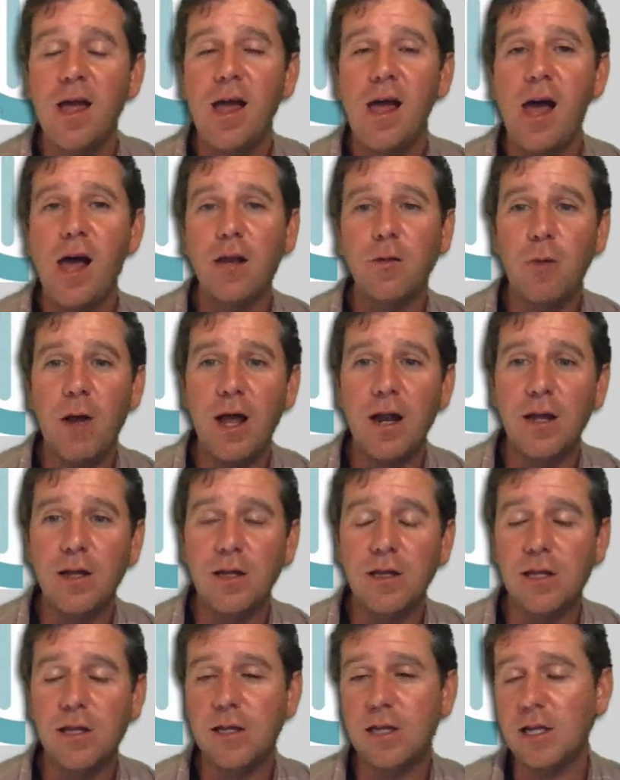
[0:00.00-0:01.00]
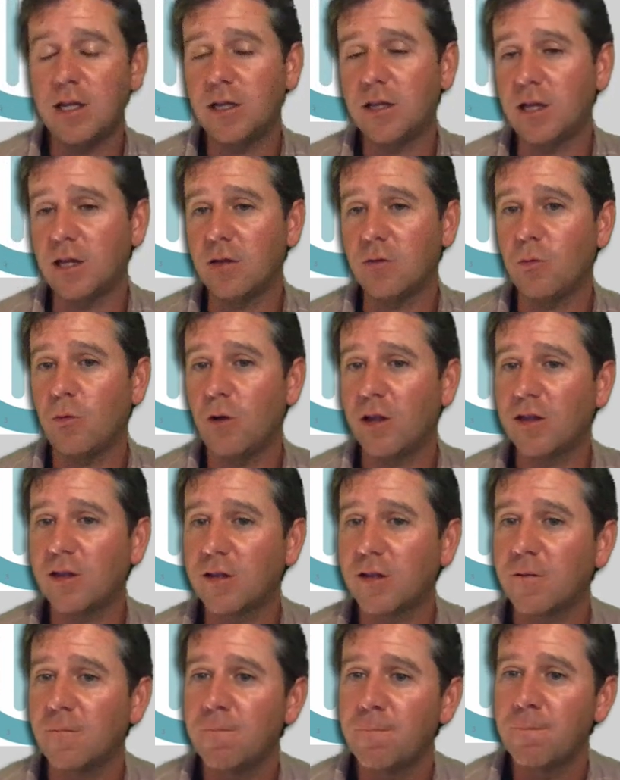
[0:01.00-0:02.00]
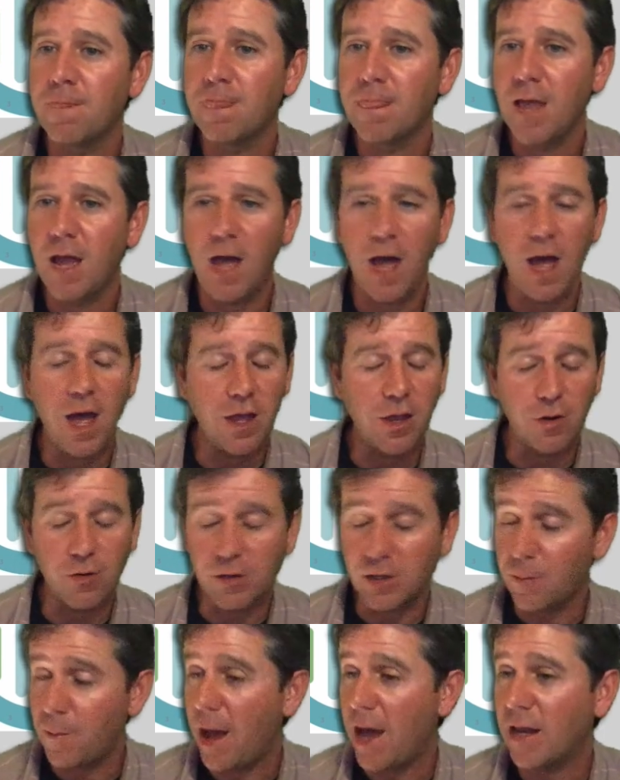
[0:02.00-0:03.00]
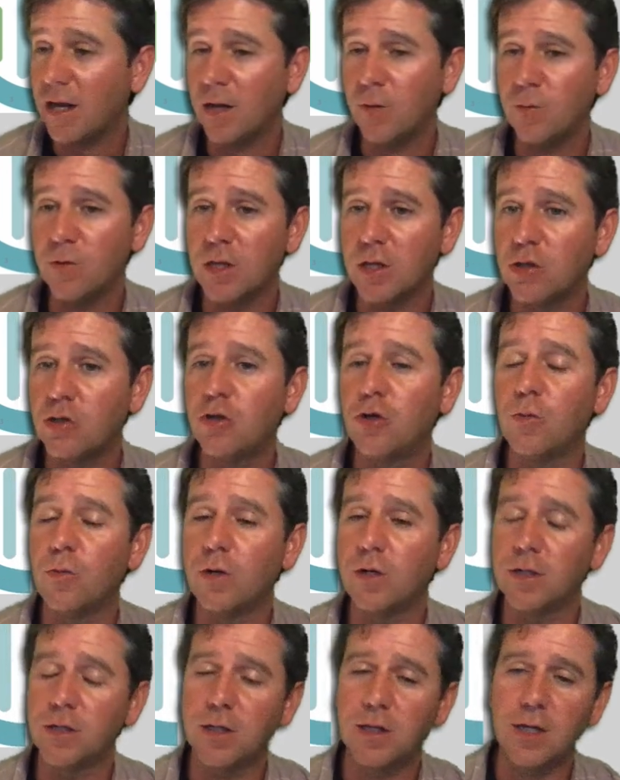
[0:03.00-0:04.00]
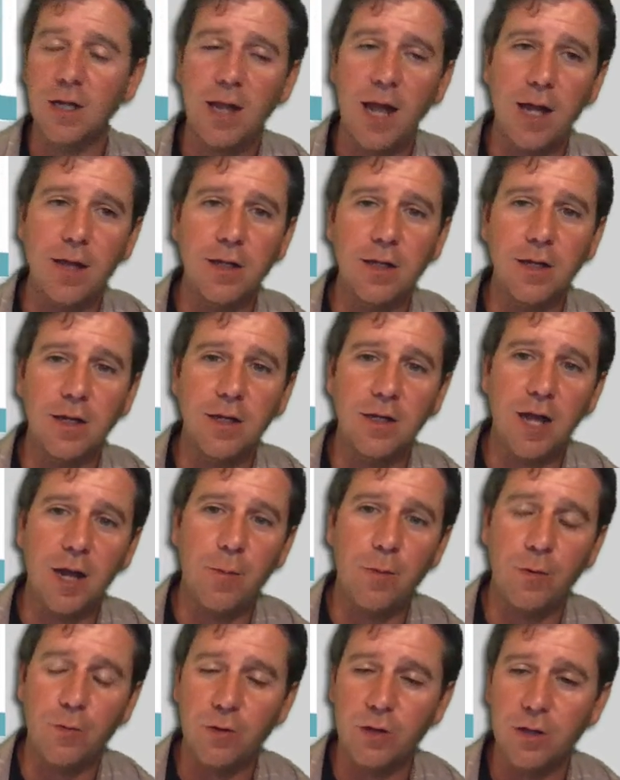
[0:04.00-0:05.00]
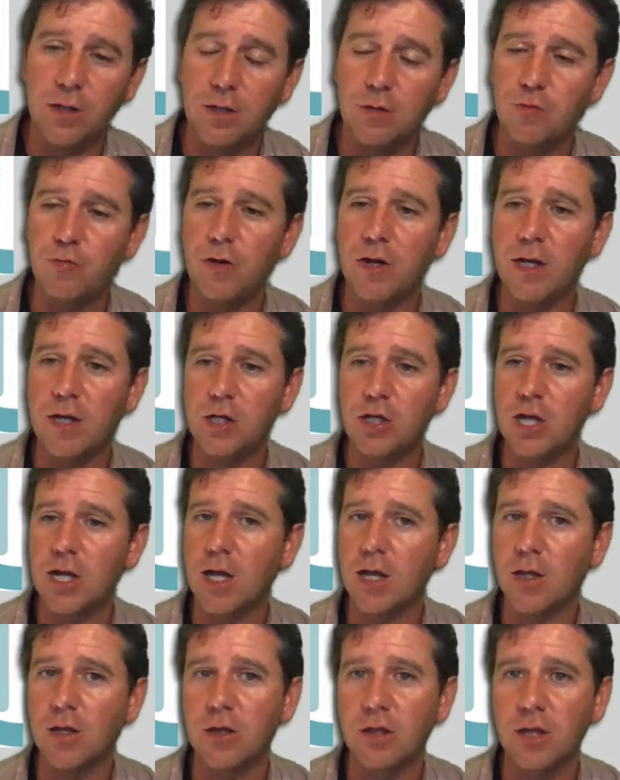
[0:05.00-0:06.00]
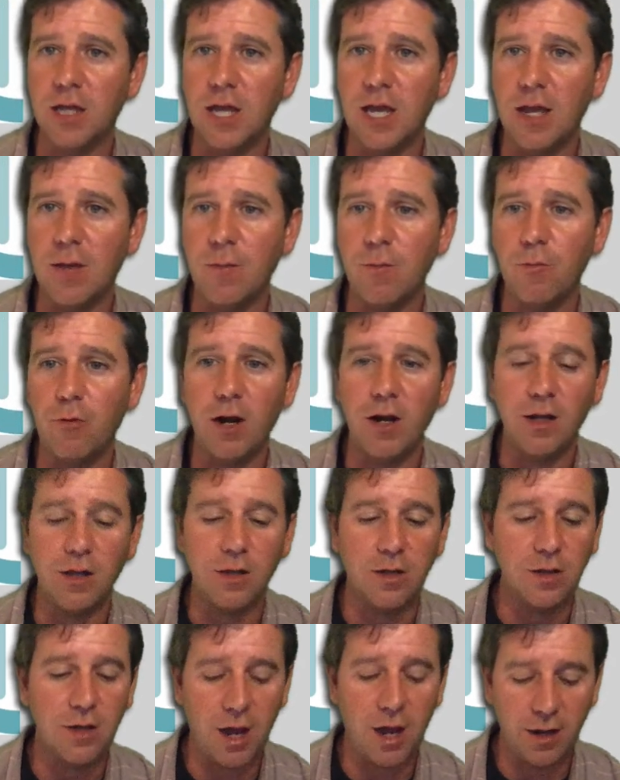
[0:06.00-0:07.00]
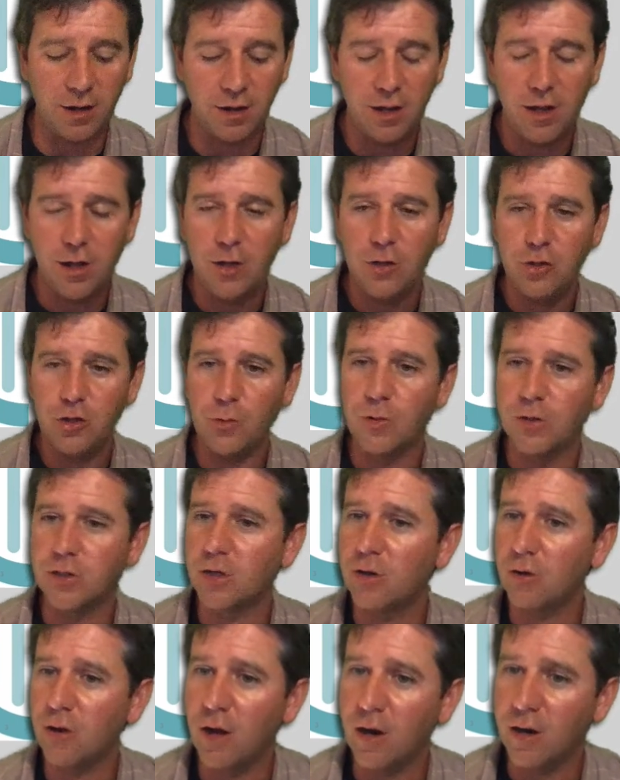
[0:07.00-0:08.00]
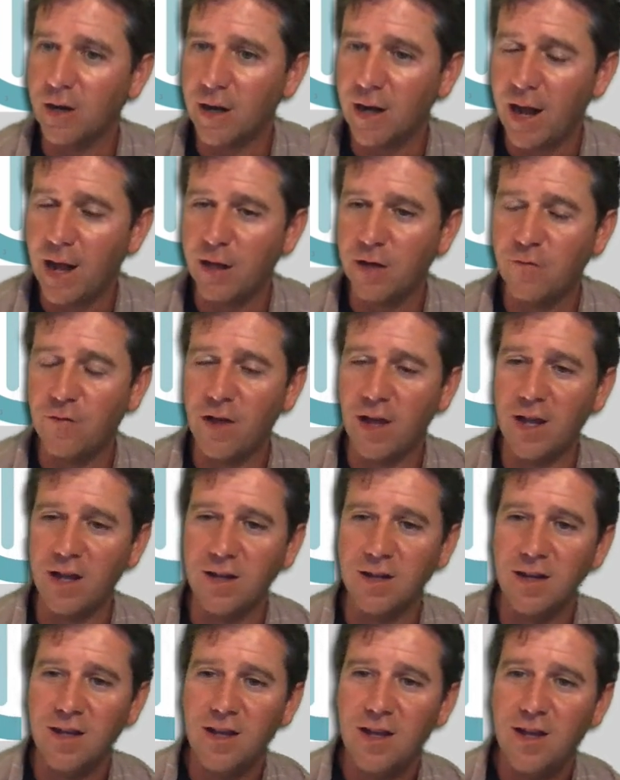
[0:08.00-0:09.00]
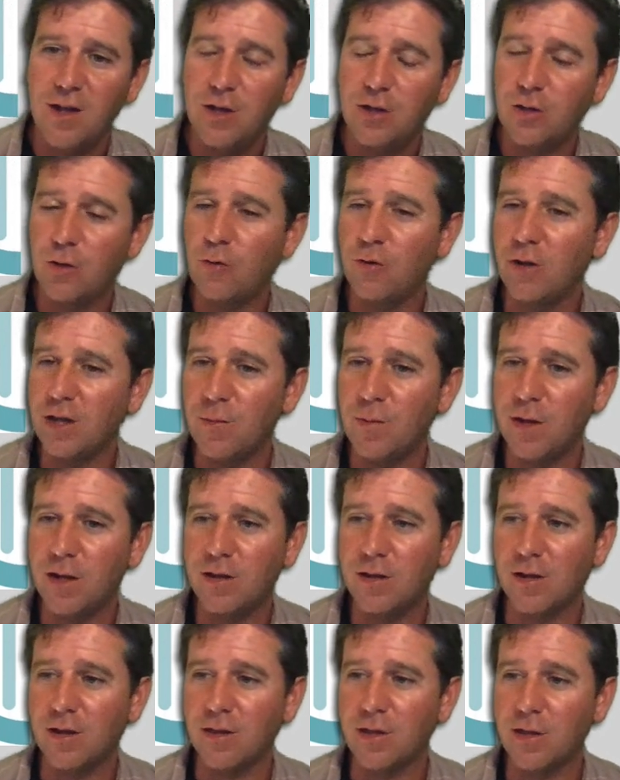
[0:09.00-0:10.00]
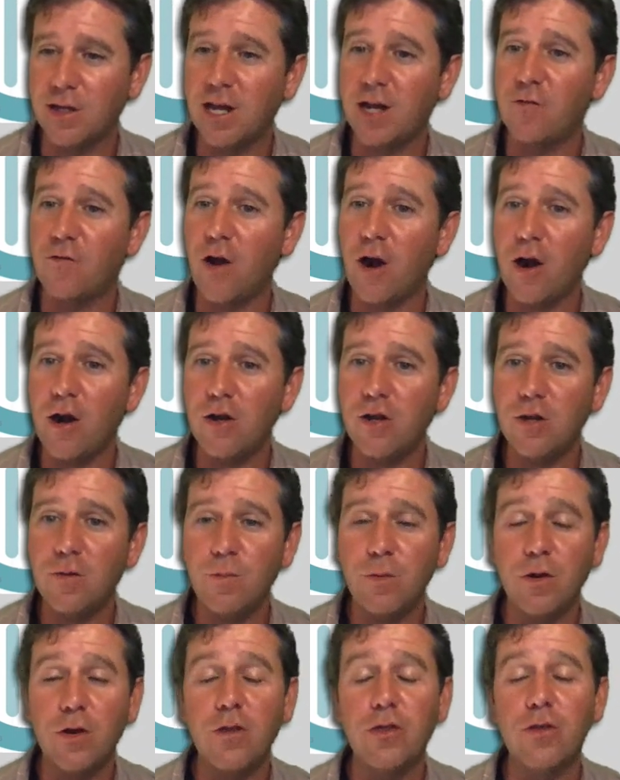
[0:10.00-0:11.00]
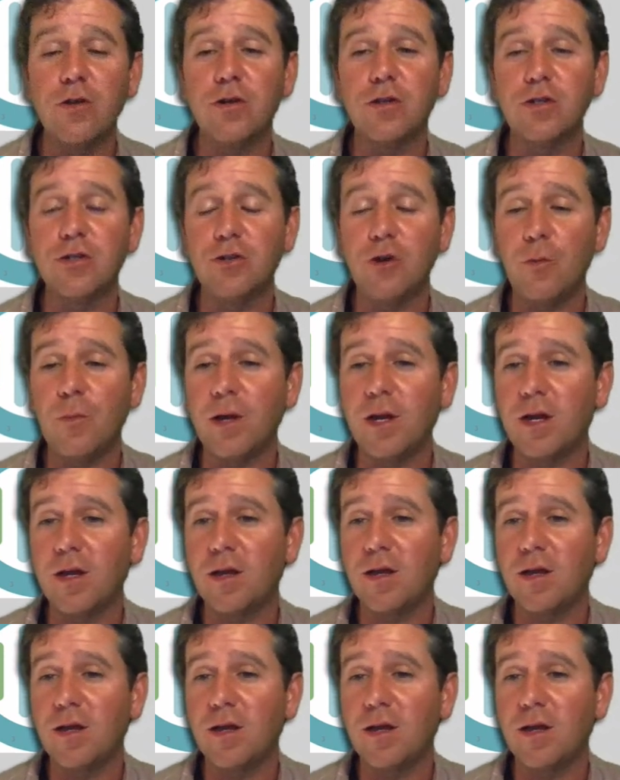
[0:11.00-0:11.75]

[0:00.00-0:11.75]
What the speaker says: as well as disease states. What's somatically within tumors is a classic example where this has really changed the game, right? It's not, tumors are no longer classified solely based on the site of origin, but on their genomic